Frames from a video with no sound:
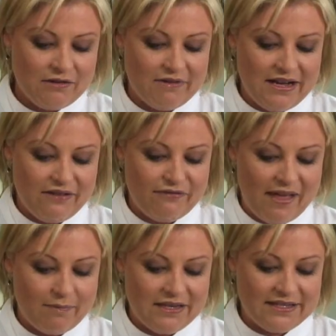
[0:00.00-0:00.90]
Really
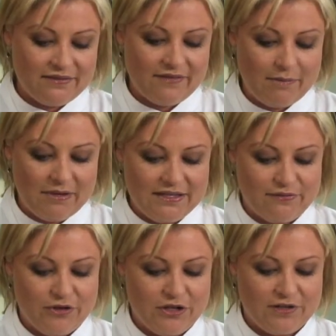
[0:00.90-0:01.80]
fabulous, fabulous
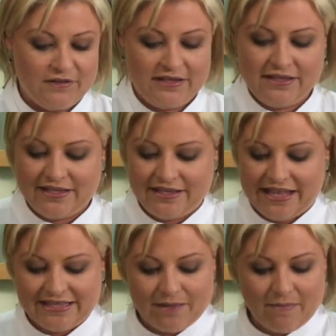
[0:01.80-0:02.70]
fruit. So
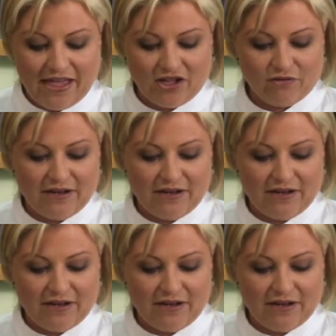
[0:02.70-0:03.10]
that's our mango